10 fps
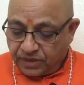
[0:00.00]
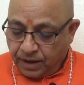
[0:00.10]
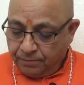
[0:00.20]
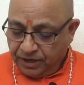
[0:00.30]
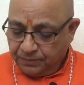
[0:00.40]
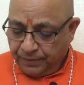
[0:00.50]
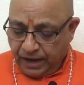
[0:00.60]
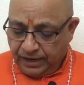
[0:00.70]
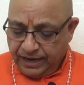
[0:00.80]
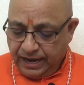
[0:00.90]
But
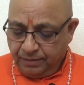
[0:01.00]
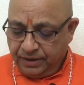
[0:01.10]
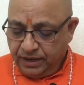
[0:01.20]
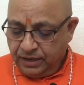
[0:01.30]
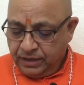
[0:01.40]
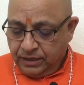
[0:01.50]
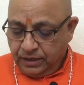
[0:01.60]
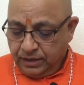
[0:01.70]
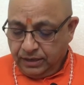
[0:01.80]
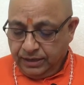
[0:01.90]
pranayama
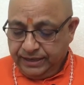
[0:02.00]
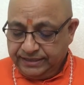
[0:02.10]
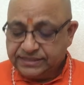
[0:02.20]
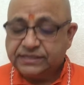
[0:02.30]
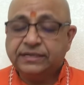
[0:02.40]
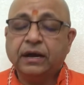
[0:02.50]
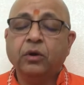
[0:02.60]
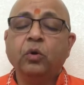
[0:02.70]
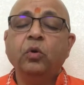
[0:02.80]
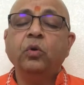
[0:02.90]
is the
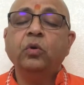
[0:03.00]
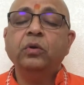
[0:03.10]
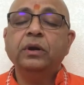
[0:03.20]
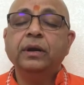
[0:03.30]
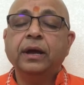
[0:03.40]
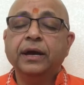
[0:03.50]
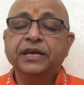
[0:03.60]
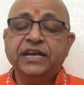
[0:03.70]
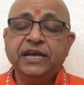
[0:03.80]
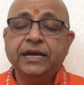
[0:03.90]
whole
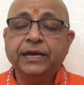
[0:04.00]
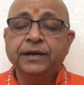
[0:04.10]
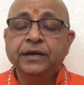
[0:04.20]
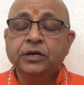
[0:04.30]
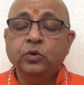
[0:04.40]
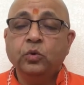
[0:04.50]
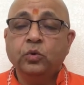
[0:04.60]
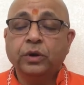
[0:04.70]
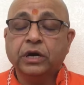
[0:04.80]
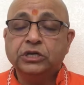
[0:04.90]
key
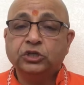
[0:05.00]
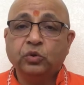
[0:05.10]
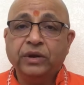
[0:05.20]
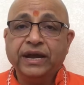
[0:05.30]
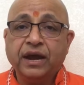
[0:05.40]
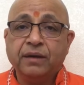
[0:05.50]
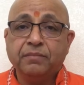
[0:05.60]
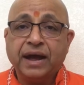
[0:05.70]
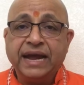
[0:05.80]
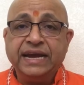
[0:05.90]
to controlling our
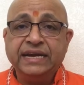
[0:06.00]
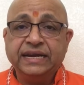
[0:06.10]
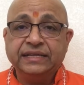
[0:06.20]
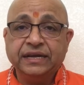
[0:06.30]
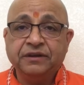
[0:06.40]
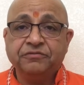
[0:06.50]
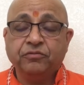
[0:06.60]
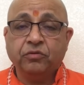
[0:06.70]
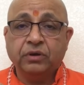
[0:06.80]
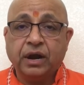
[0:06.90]
mind and
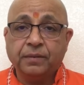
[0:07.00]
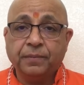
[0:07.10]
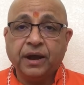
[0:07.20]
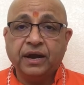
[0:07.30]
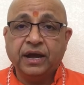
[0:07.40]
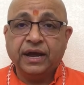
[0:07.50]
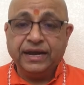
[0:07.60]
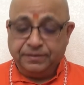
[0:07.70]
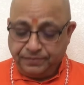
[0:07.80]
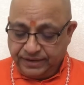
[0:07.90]
therefore our prana
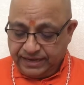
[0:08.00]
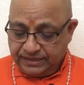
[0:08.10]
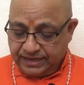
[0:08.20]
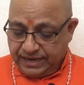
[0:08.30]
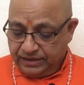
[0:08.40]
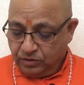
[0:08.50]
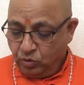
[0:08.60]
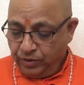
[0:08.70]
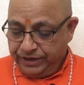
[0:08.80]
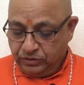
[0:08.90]
and breath and
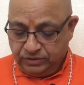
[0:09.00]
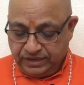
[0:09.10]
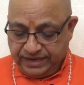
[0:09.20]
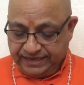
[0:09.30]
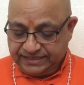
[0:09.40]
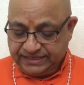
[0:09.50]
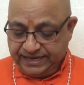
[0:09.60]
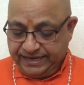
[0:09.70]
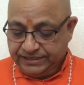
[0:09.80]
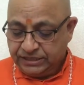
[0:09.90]
going to the next
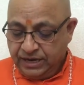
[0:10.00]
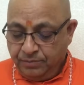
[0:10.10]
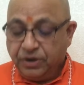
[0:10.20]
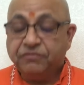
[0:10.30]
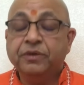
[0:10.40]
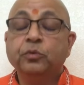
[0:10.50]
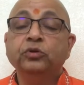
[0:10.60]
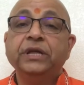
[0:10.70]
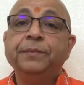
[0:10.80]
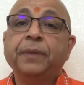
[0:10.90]
stage. But
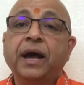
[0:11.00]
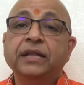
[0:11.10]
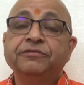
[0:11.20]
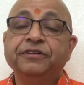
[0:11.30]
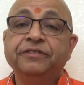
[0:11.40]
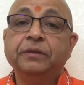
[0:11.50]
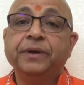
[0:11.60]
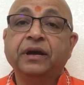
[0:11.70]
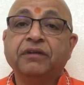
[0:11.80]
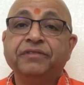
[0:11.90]
Vibhuti Pad we will be
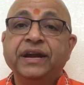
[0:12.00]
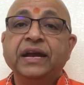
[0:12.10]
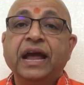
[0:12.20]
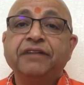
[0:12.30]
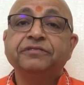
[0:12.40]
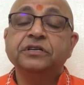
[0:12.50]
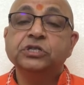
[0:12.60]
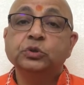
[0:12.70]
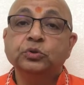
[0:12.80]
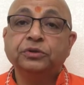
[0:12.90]
covering after
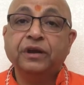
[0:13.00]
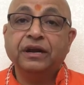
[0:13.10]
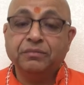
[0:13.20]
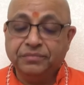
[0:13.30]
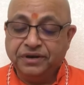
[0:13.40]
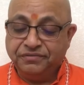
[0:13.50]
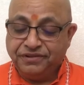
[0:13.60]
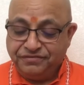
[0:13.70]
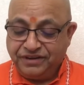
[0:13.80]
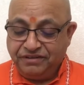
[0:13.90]
Sutra number
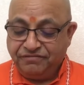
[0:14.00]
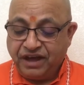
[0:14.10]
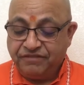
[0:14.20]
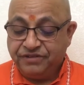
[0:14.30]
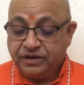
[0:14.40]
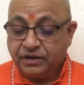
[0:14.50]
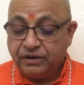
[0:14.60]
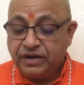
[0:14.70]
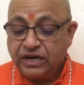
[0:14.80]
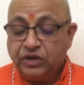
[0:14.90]
55. We are
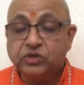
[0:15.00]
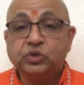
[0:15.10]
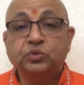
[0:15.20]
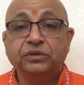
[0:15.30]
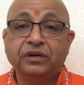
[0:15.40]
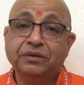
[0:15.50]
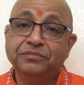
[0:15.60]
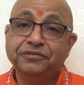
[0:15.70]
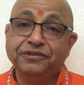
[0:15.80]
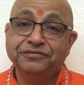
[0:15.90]
currently on Sutra
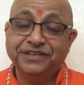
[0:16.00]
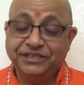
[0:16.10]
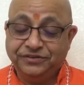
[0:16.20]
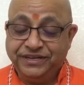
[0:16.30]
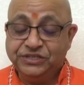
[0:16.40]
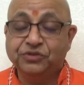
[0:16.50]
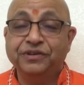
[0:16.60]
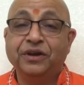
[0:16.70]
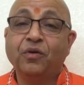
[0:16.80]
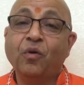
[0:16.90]
number 53, so we
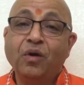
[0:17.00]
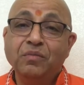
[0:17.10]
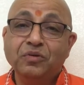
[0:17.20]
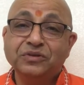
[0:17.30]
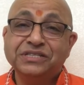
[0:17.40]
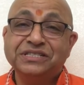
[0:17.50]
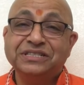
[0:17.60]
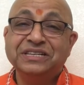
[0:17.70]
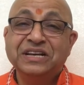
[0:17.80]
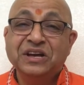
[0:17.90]
are almost
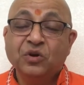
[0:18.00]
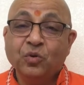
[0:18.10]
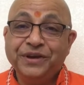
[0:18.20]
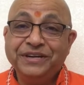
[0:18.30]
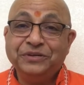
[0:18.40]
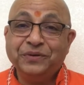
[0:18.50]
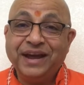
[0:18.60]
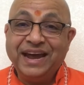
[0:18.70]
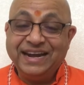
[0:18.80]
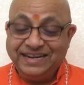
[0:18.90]
going to
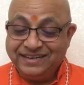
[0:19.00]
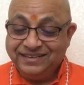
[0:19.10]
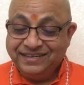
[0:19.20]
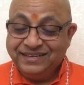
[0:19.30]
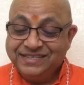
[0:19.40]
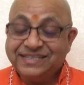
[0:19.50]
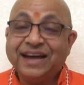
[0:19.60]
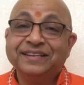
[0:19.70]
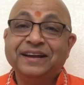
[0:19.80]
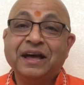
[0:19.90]
end
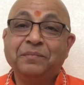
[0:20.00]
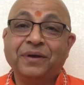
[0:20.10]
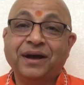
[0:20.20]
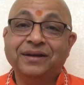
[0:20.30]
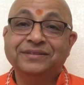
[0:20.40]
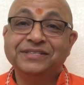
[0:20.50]
Sadhana Pad.